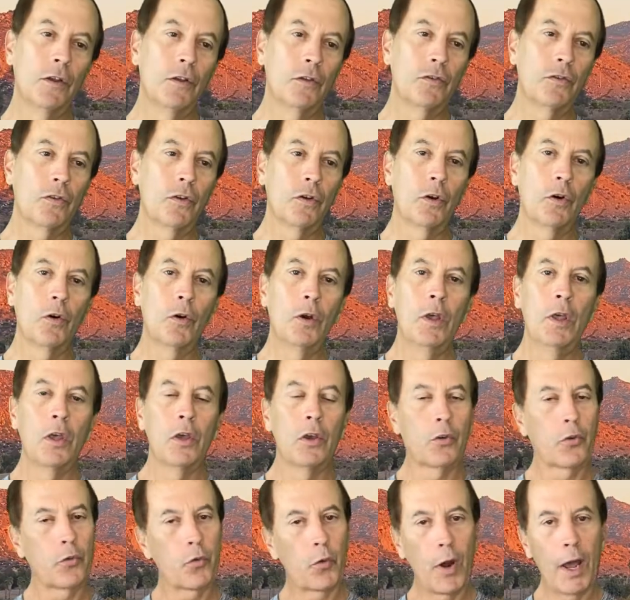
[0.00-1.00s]
So
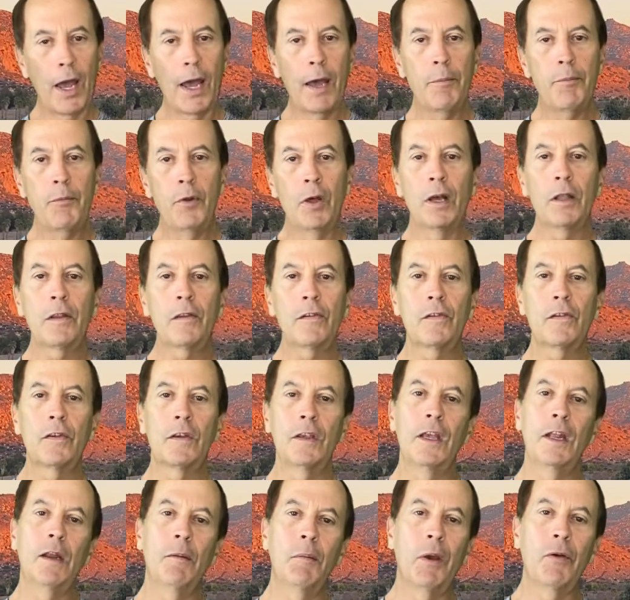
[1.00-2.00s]
grab nuts,
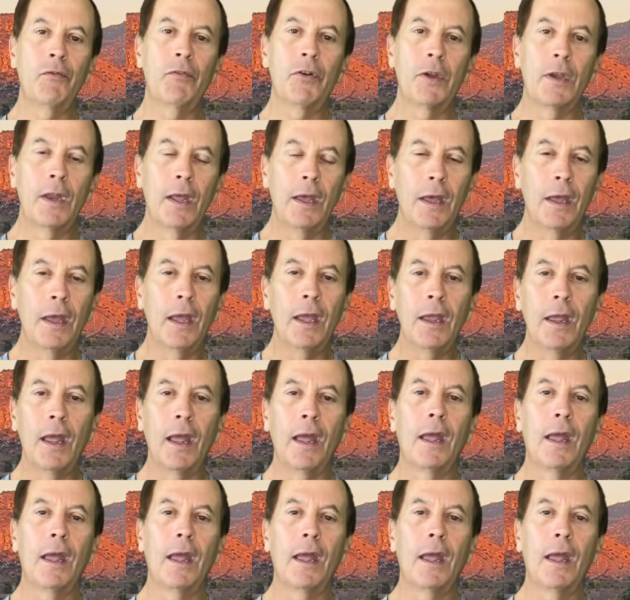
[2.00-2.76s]
eat them every day,